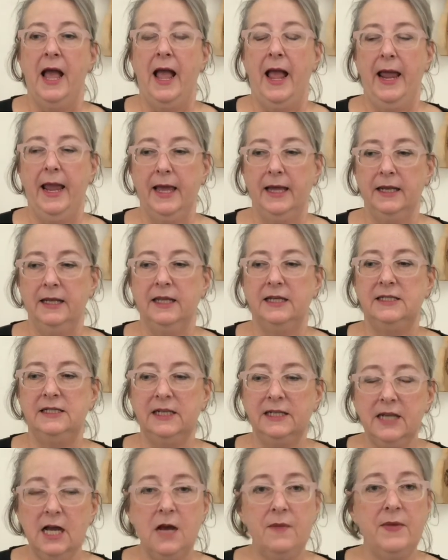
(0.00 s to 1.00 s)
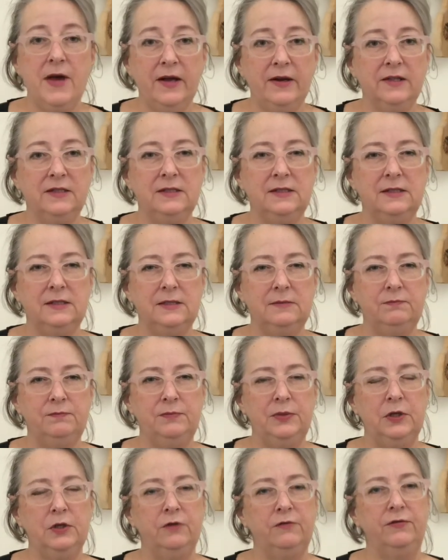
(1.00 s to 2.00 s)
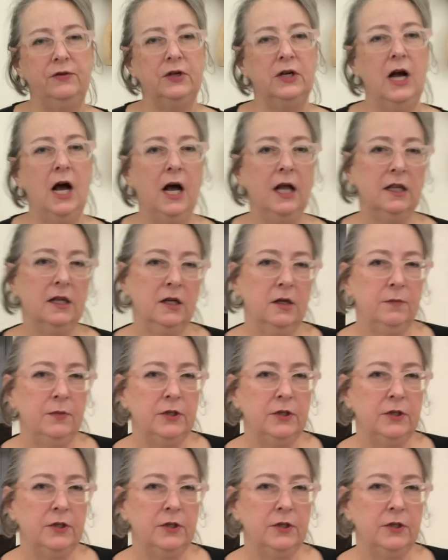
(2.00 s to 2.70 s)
And they did come out a beautiful color,